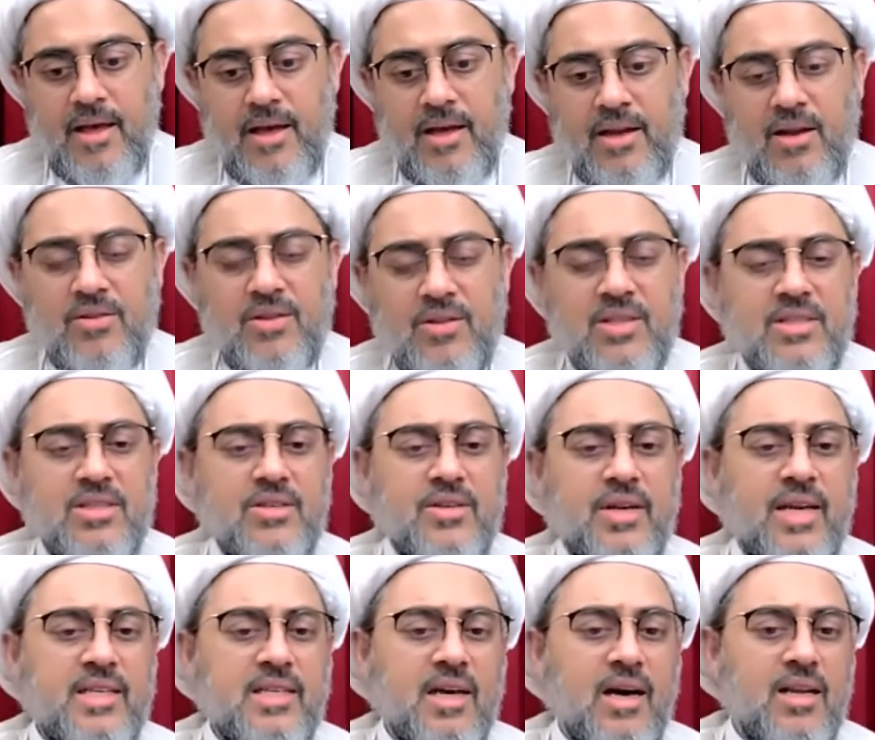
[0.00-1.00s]
Now, this
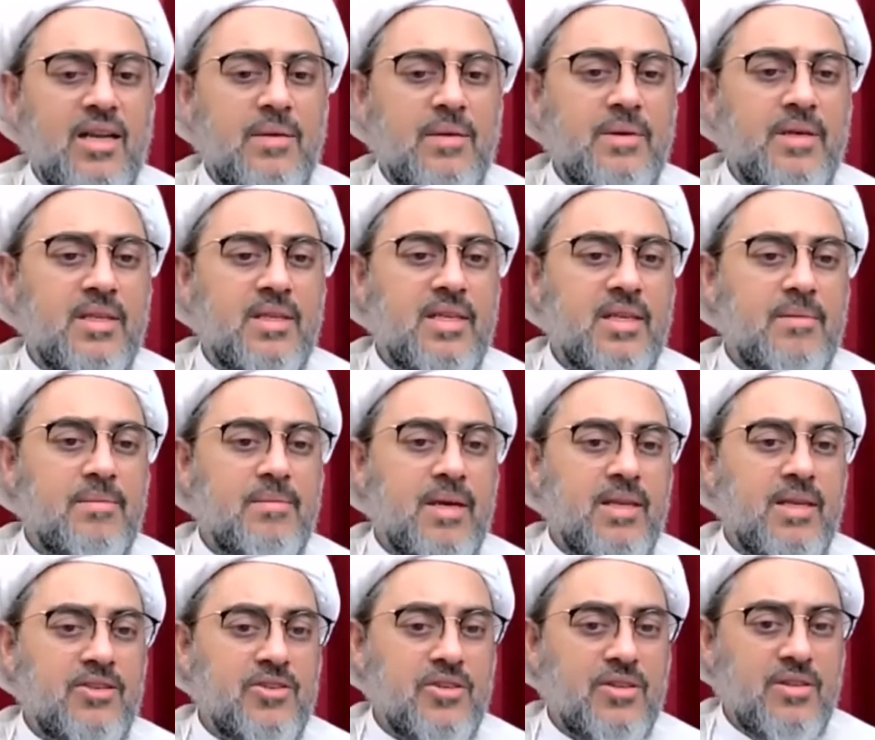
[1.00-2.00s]
great alim, he did
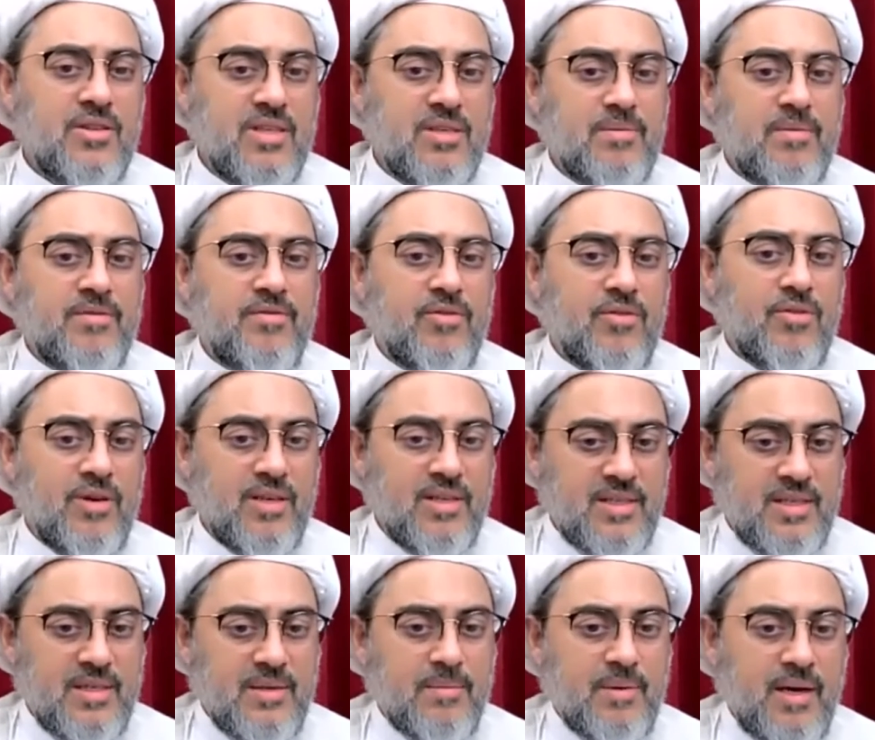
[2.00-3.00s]
mention this before his
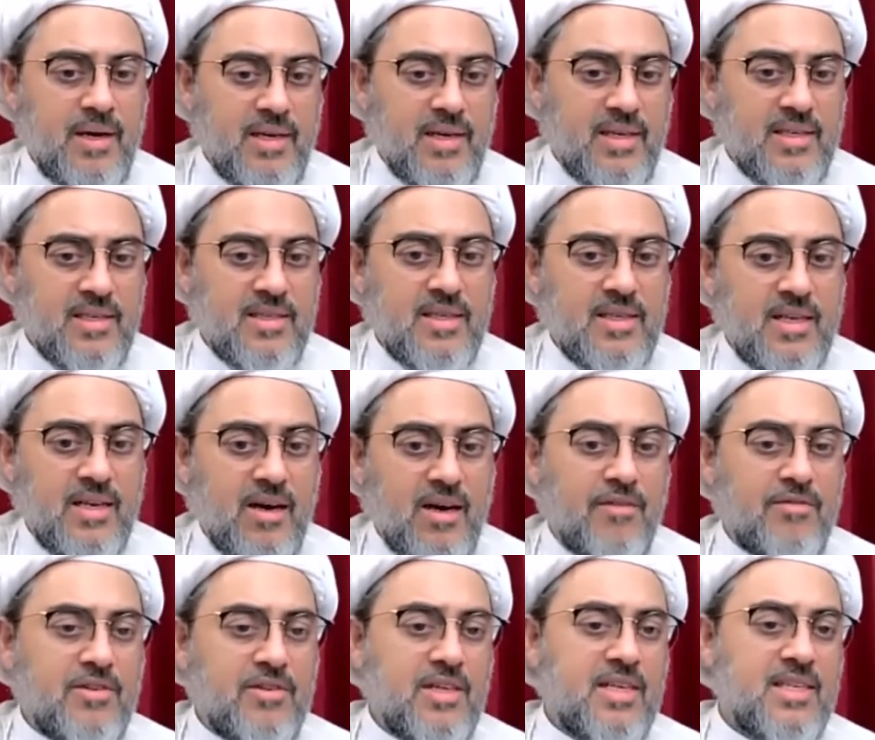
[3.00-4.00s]
demise, and
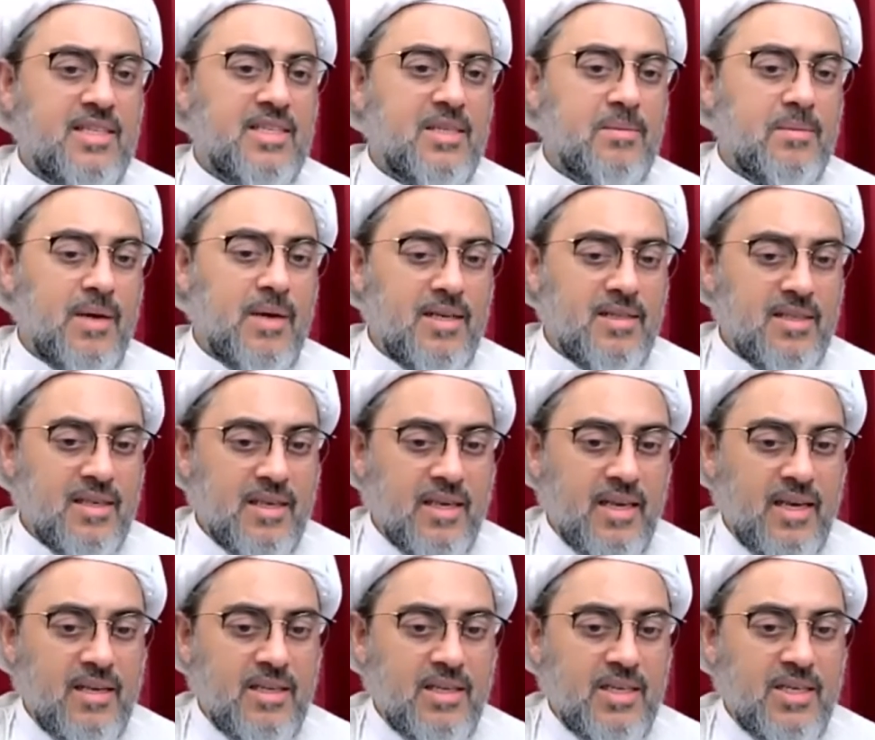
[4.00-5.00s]
after his demise,
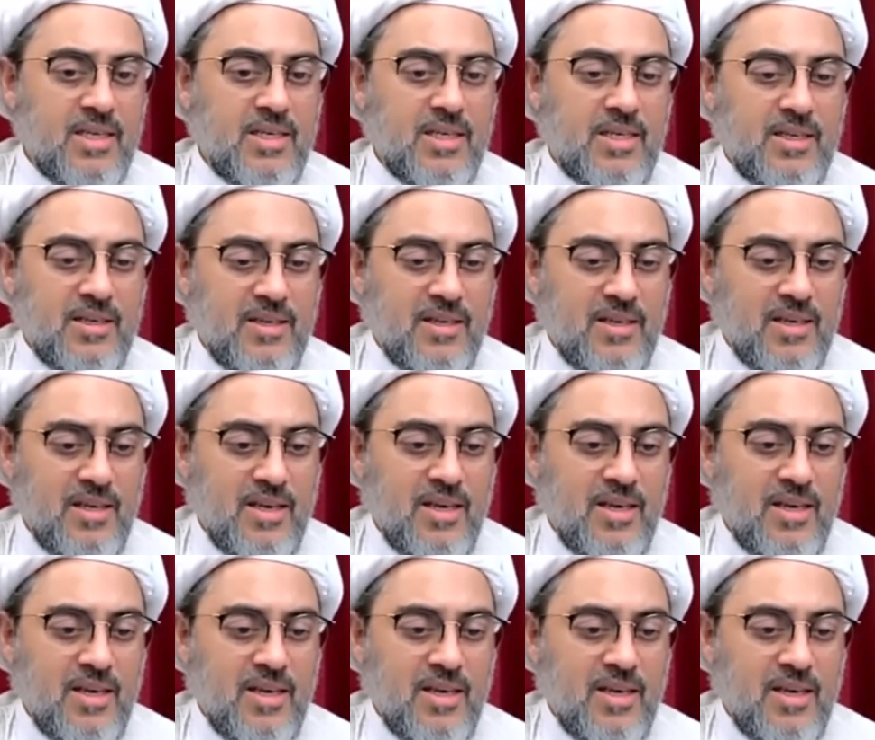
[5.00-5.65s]
again, he